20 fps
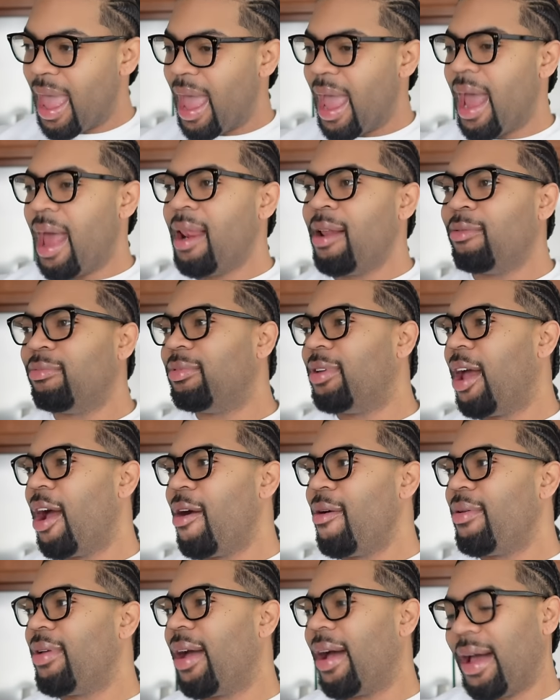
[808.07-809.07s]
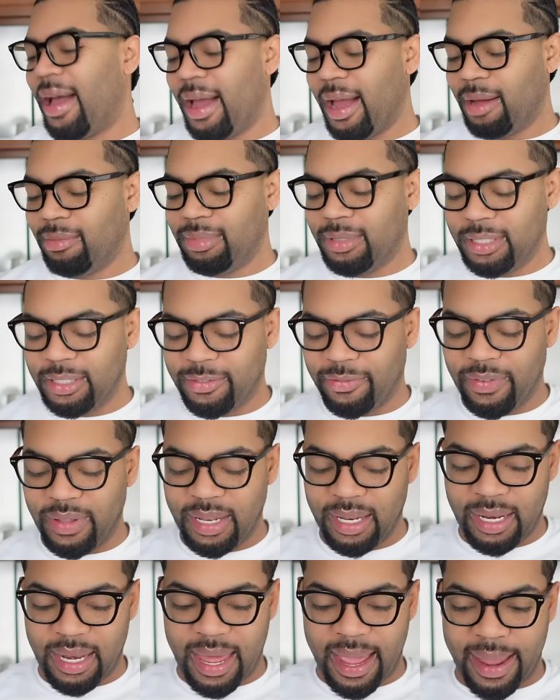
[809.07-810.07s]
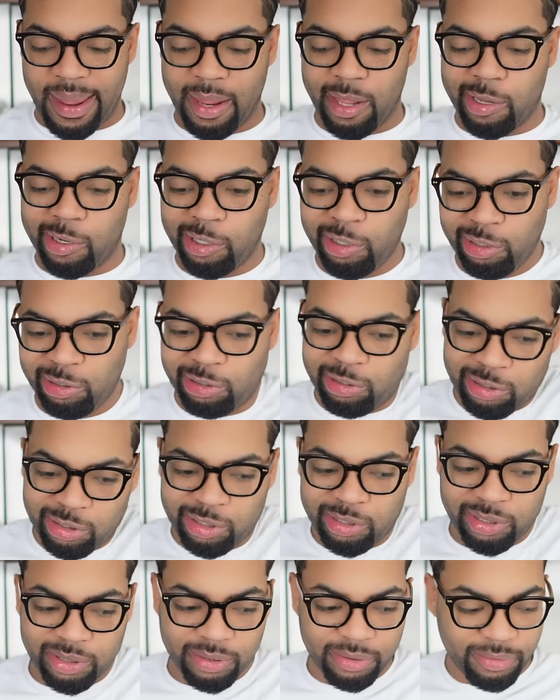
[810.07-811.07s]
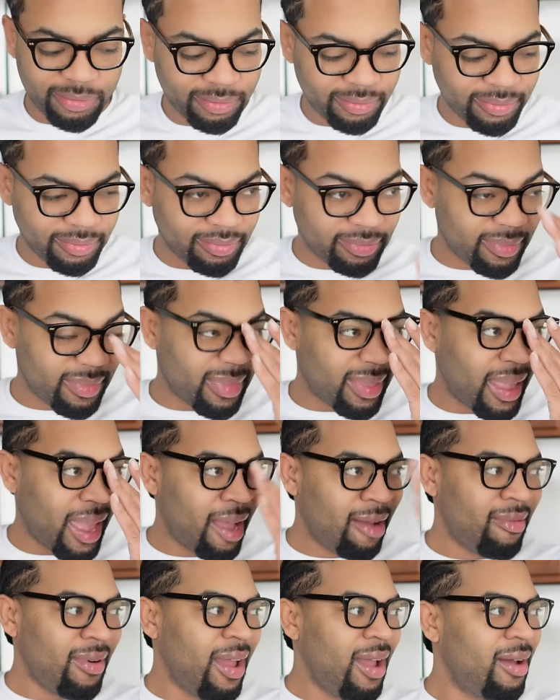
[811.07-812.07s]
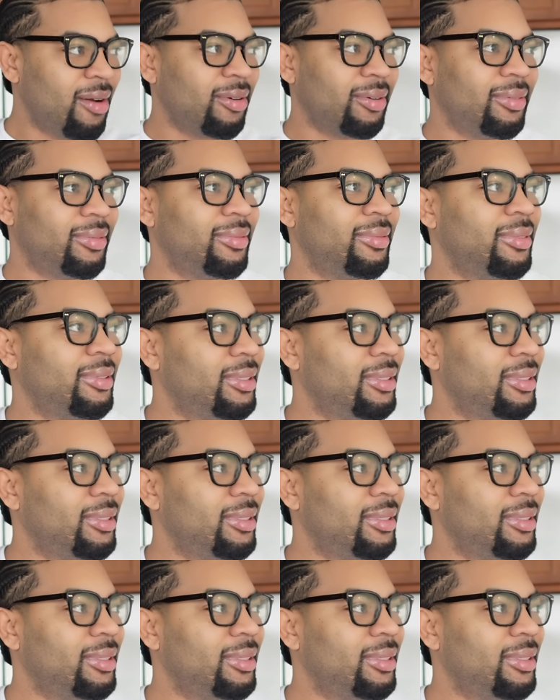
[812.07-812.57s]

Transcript: I don't know, y'all. I'm just feeling like, I don't know.